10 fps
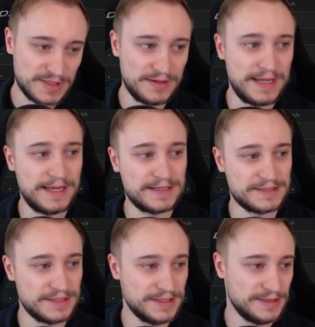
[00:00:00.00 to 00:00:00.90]
And
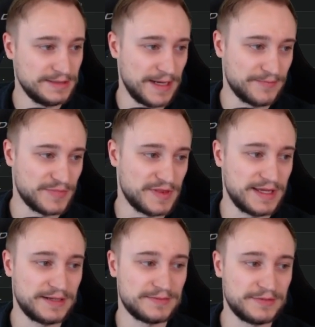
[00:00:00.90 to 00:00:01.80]
yeah,
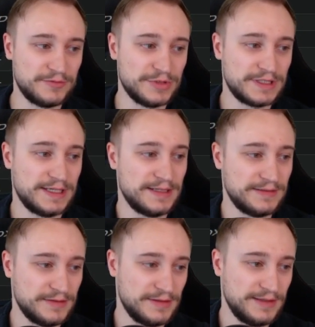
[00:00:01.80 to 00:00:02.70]
then we can
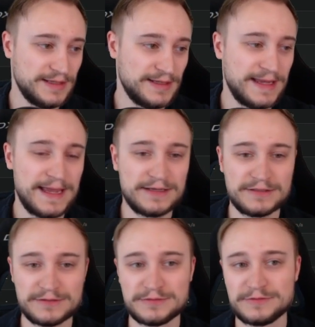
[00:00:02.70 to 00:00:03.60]
add
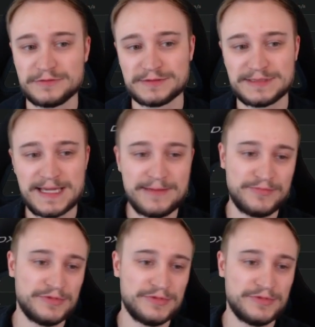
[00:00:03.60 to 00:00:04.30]
dab.